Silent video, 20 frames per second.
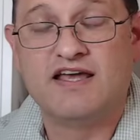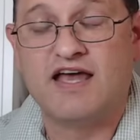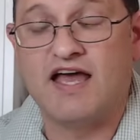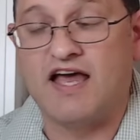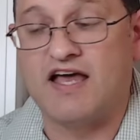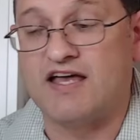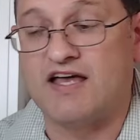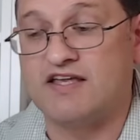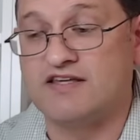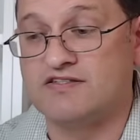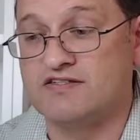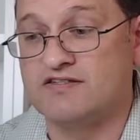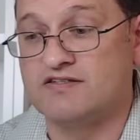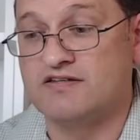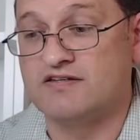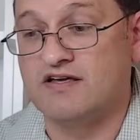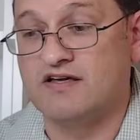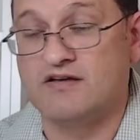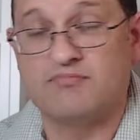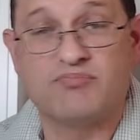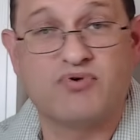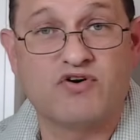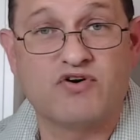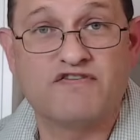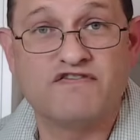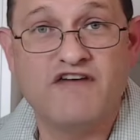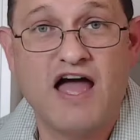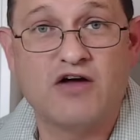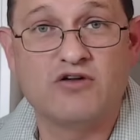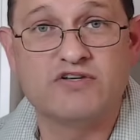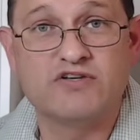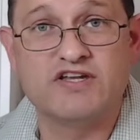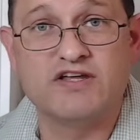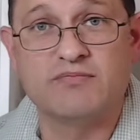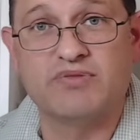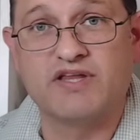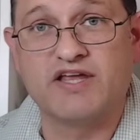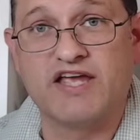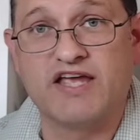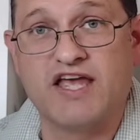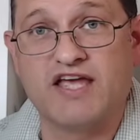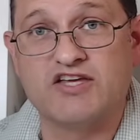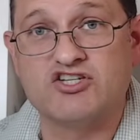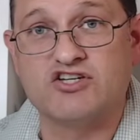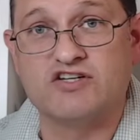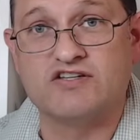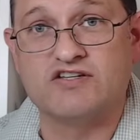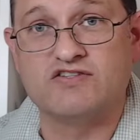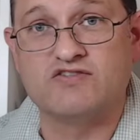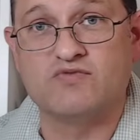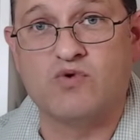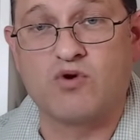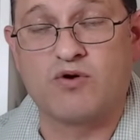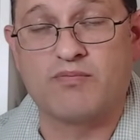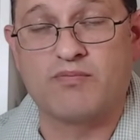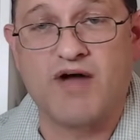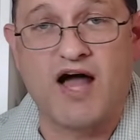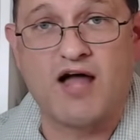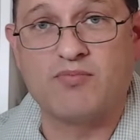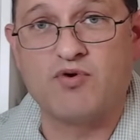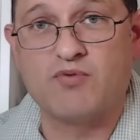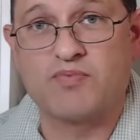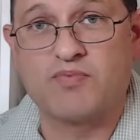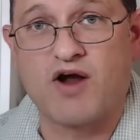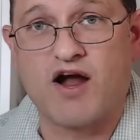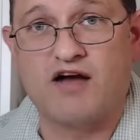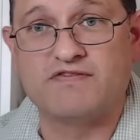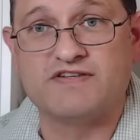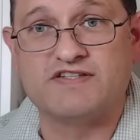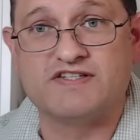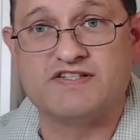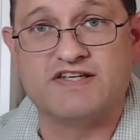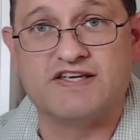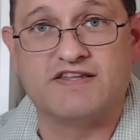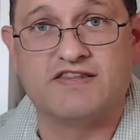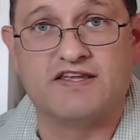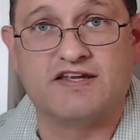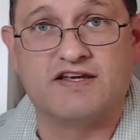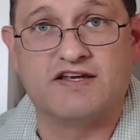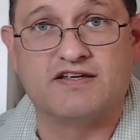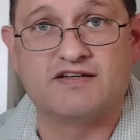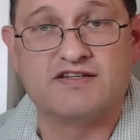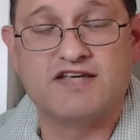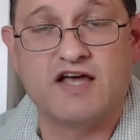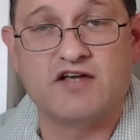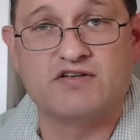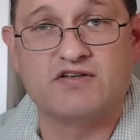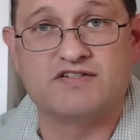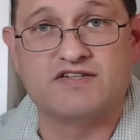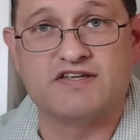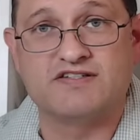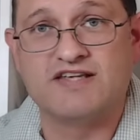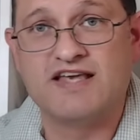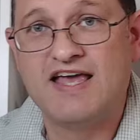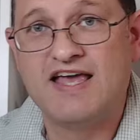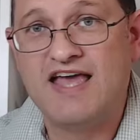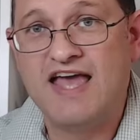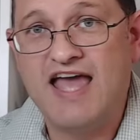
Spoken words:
has profound implications for Bible prophecy, that it tells us